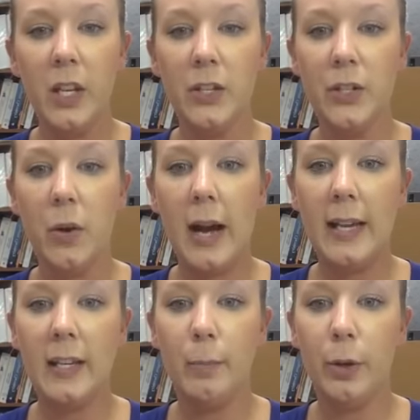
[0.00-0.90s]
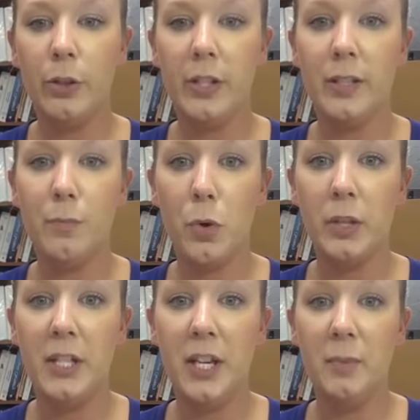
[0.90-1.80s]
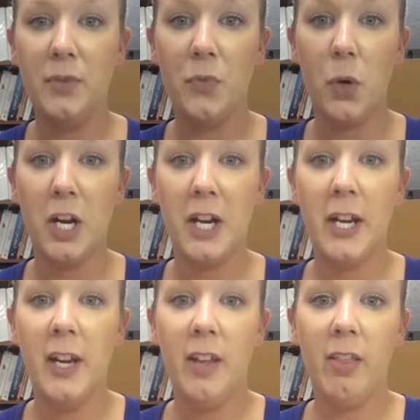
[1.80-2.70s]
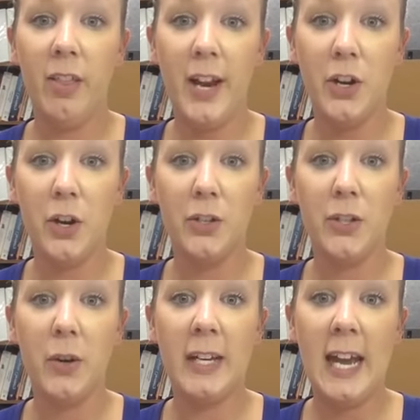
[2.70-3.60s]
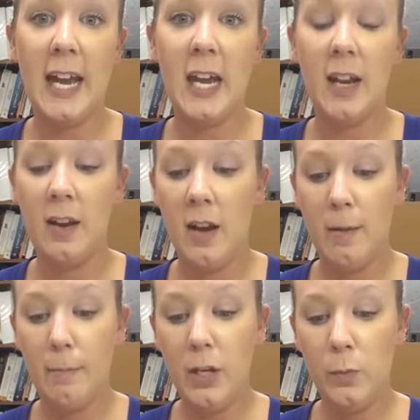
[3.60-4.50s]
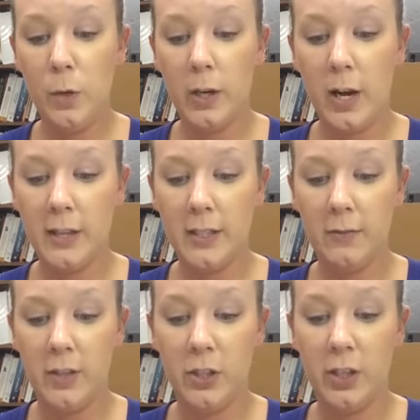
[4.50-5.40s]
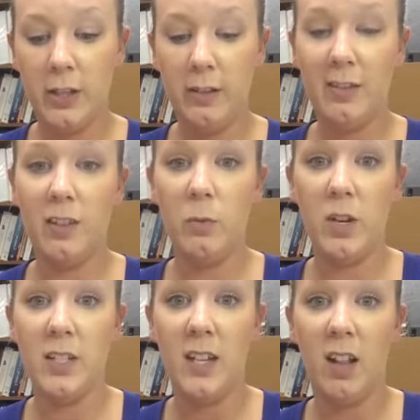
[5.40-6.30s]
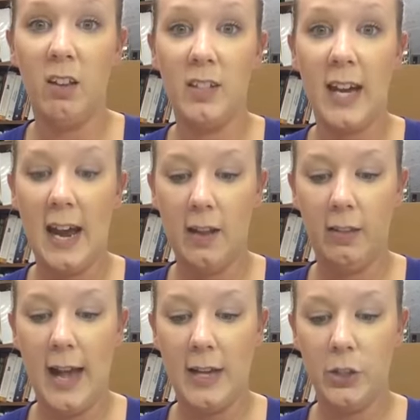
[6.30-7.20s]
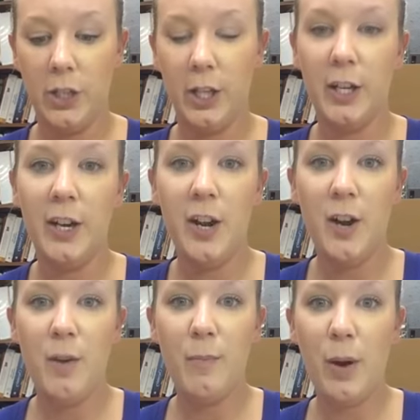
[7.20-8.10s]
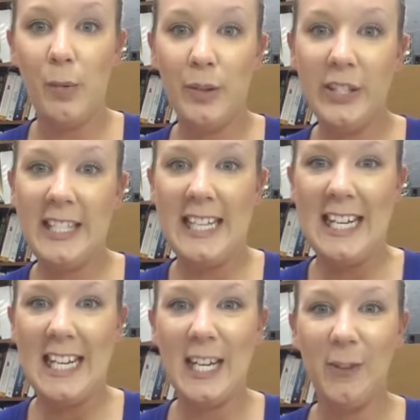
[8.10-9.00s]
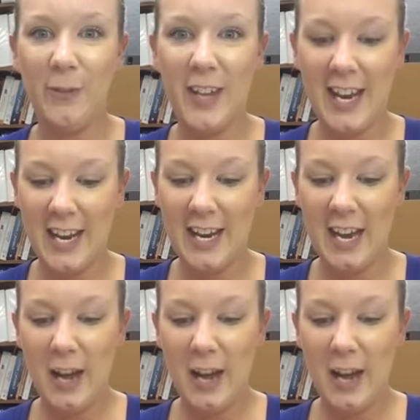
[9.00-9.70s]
so I can purchase more tips for it later. So again, much more cost efficient than the ones that I looked at last year. But we'll see if they